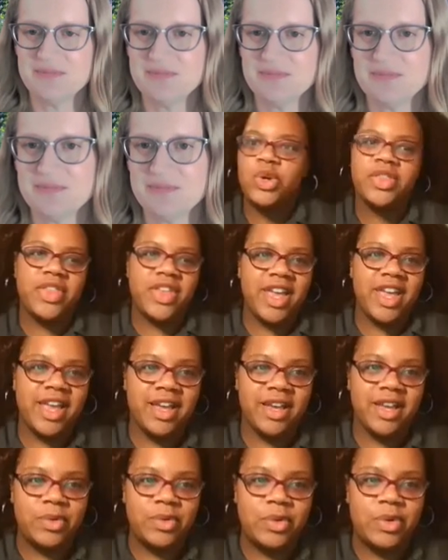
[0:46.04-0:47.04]
Sure
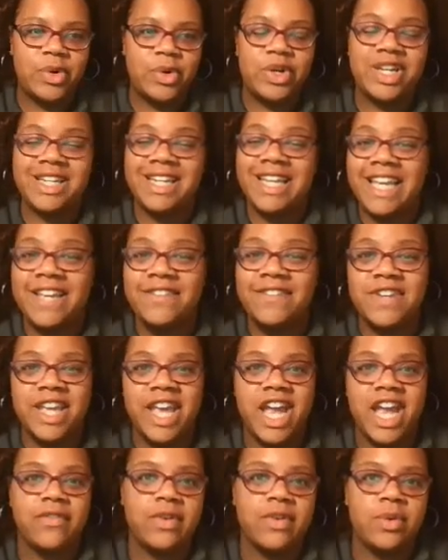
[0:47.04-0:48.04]
thing. Well, good
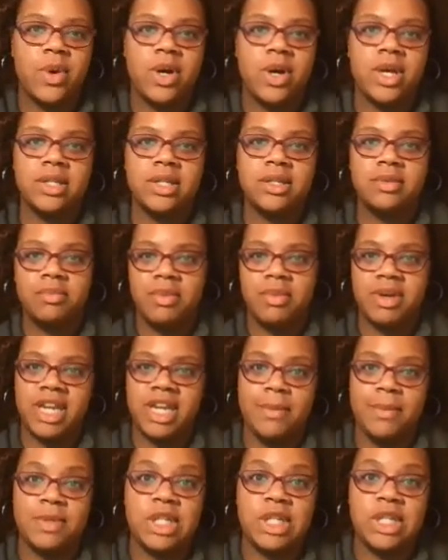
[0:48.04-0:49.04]
evening, everyone. My
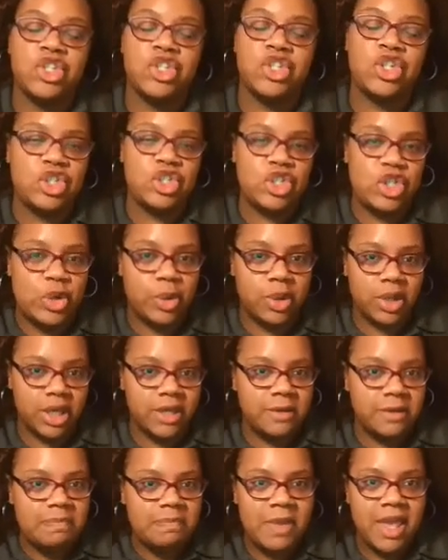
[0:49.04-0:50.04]
name is Alicia
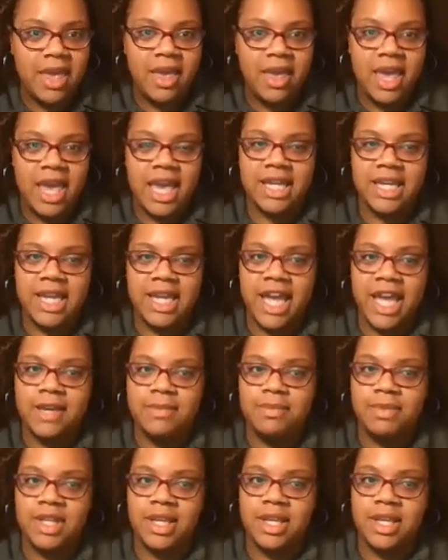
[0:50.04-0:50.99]
Stokely, and I am